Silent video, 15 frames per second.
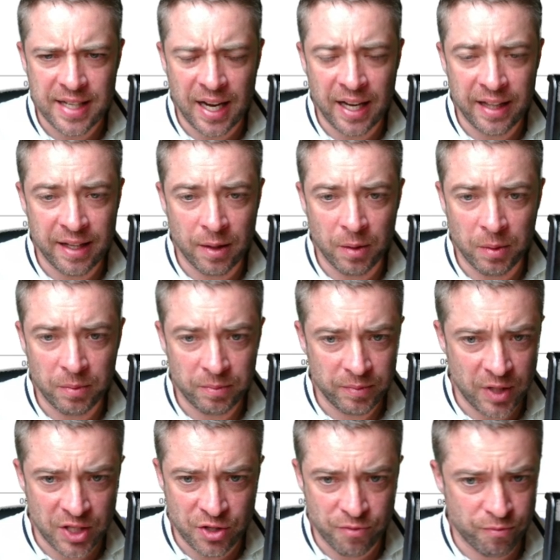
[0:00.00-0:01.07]
either
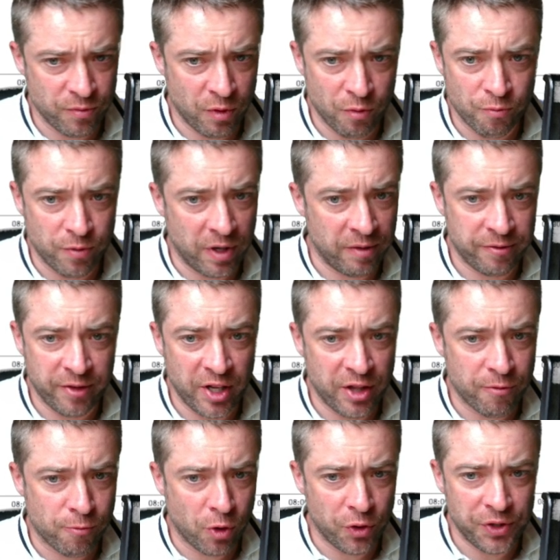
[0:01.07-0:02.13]
as a further
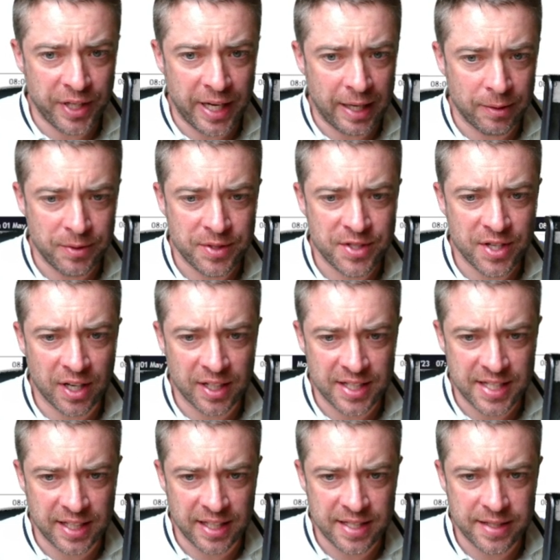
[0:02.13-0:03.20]
run down
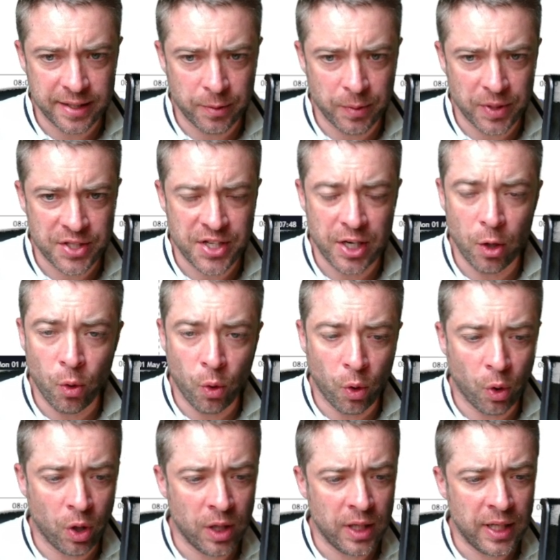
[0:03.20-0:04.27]
targeting this liquidity,
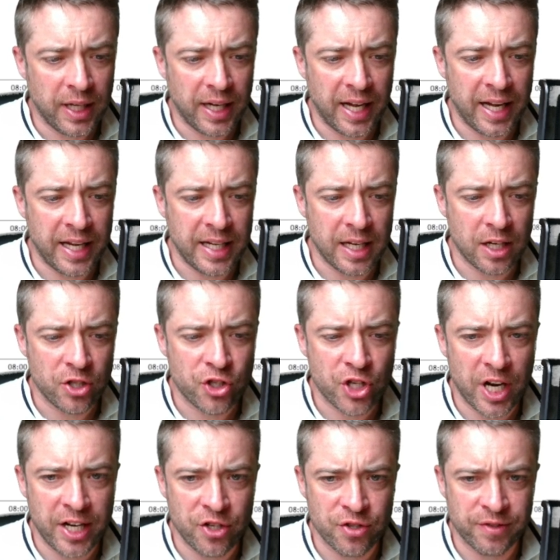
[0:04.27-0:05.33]
or a
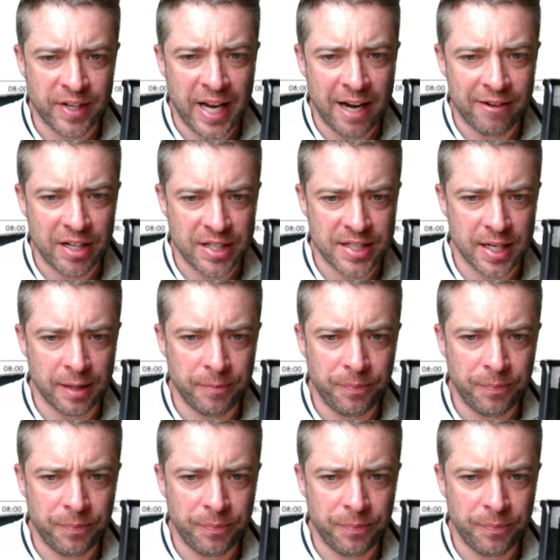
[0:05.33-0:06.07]
change of character.